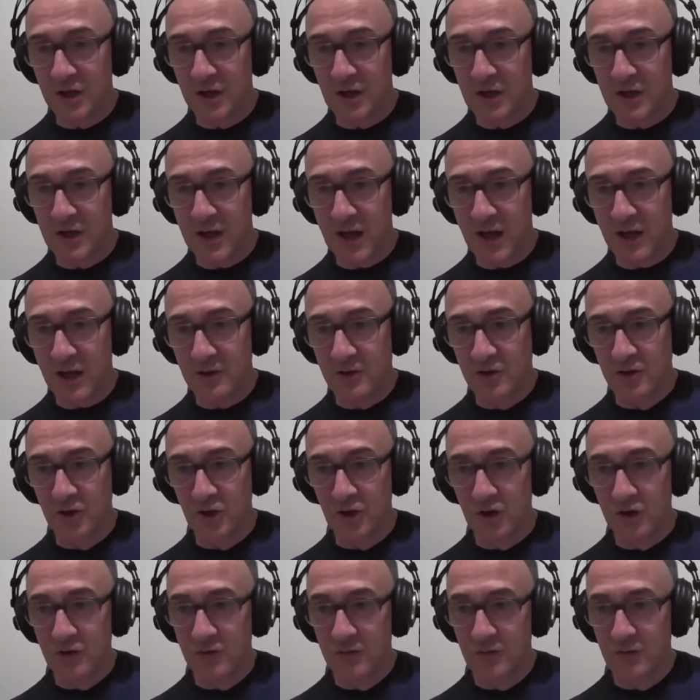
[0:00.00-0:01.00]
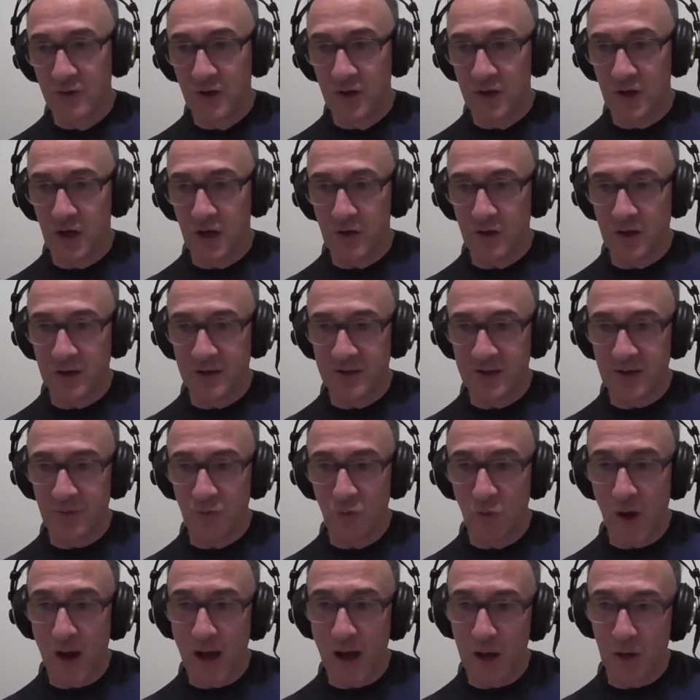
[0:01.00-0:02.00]
He had good, he did
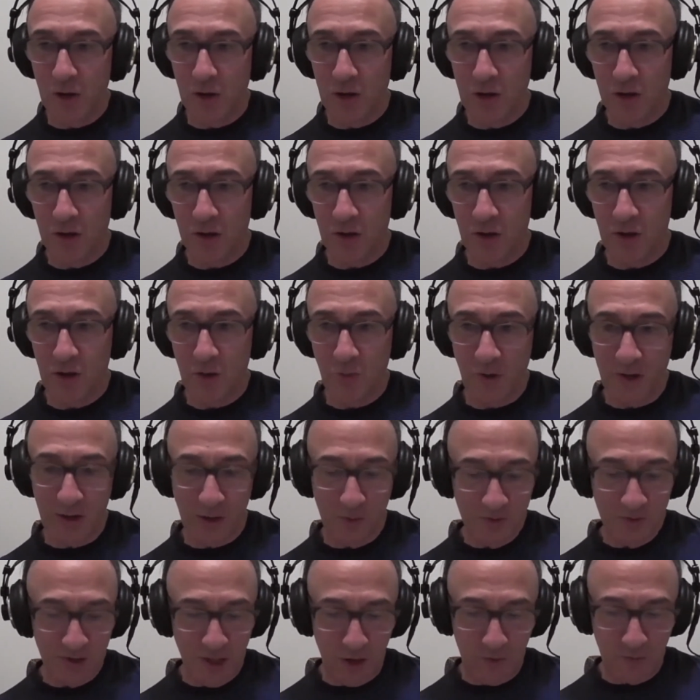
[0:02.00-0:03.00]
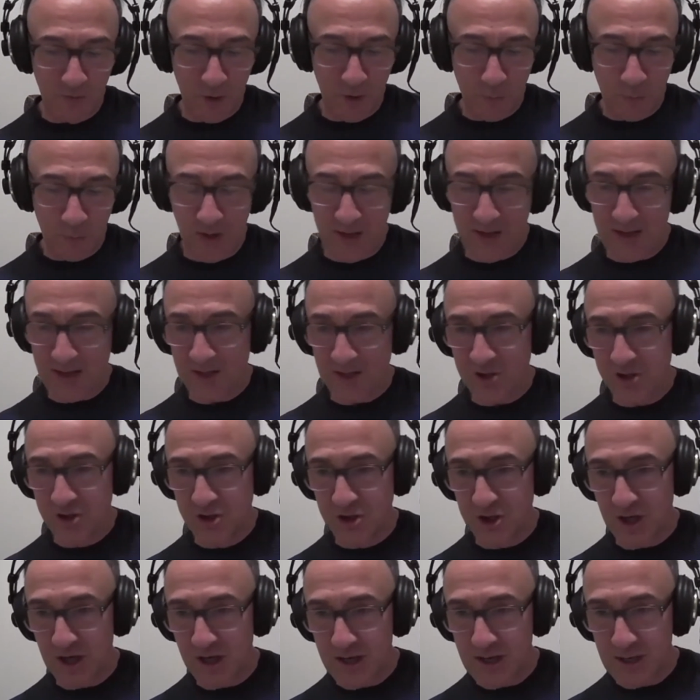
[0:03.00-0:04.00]
well when he was over at
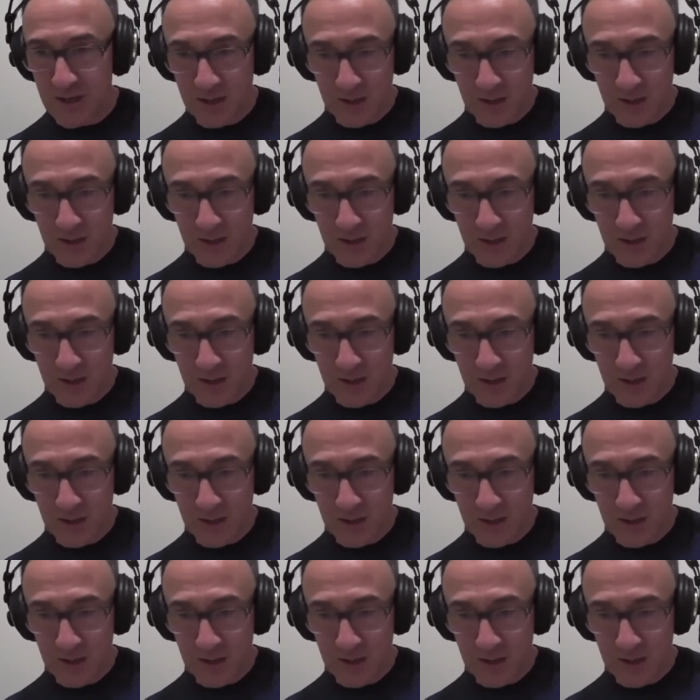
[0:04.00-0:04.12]
PSG.